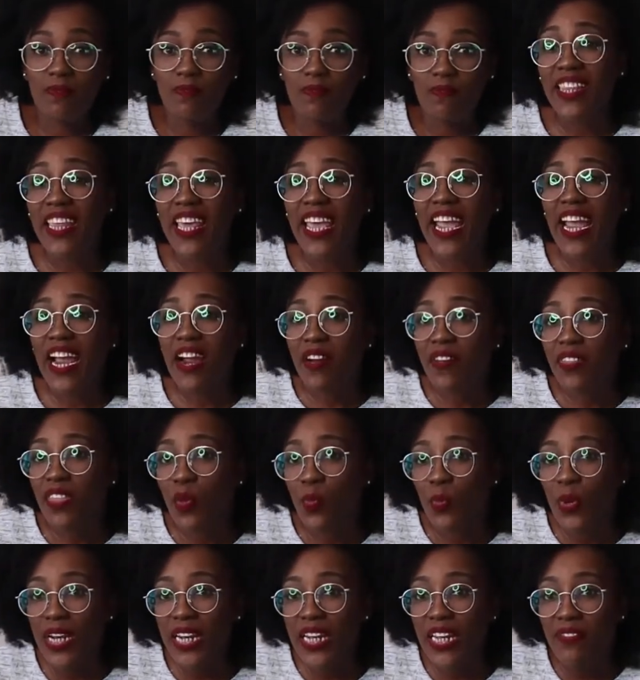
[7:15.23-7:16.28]
The era that
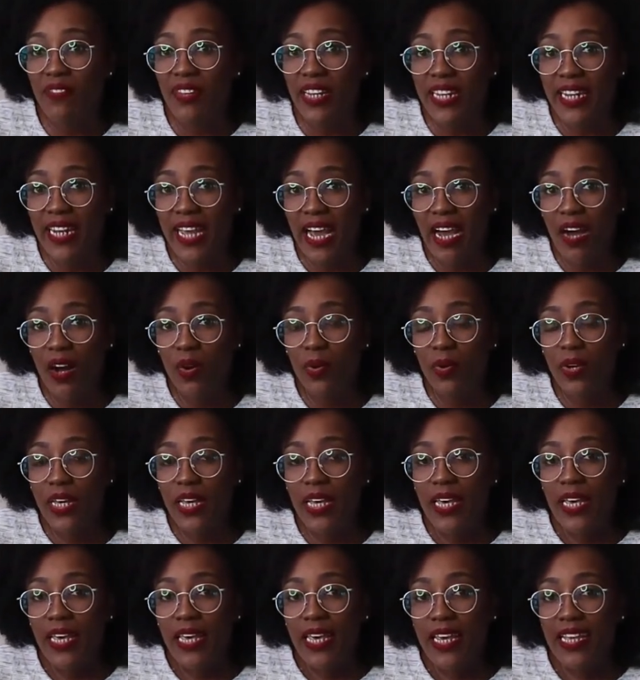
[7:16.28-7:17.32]
we live in now
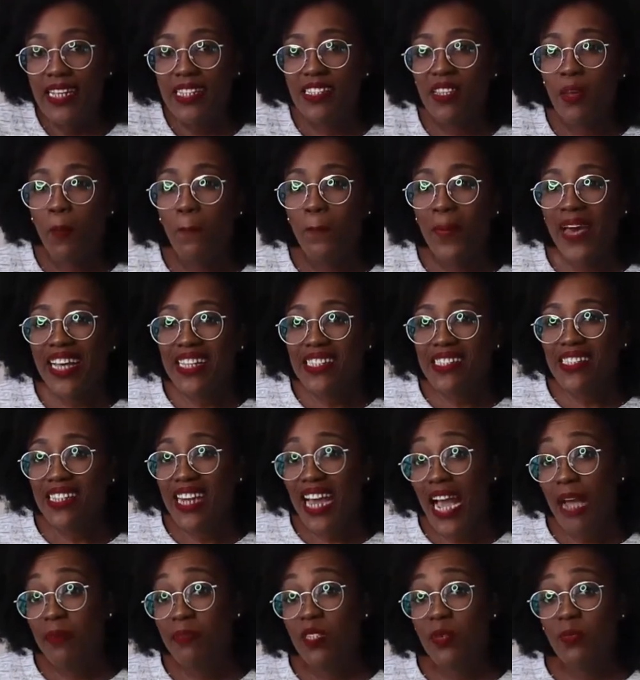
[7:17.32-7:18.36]
is the best
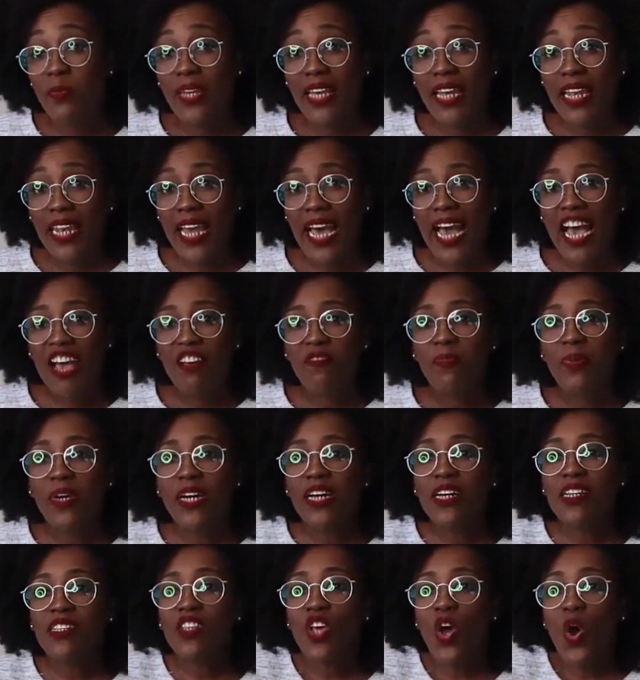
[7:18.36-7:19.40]
time to be alive
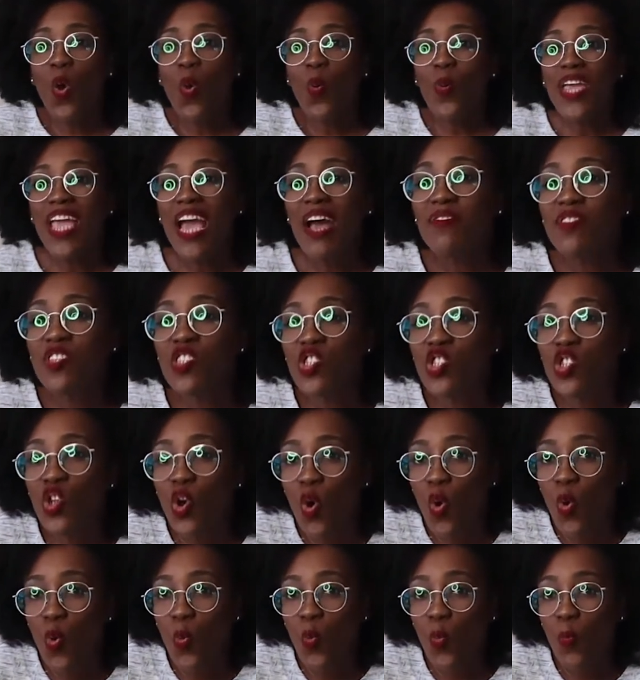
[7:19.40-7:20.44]
because we have
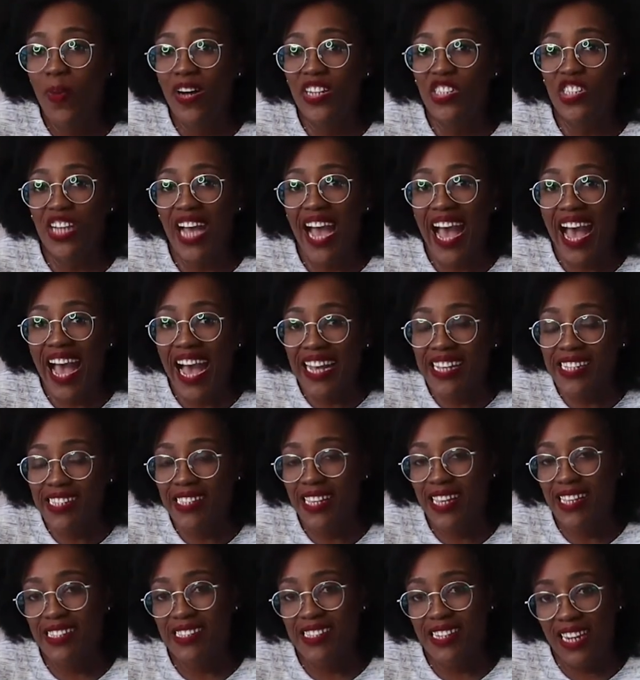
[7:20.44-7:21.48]
so much
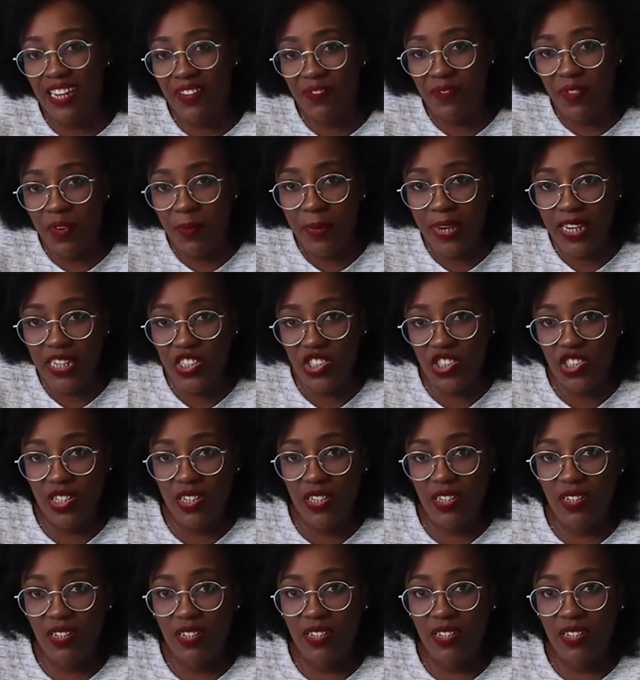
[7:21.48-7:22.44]
access to information.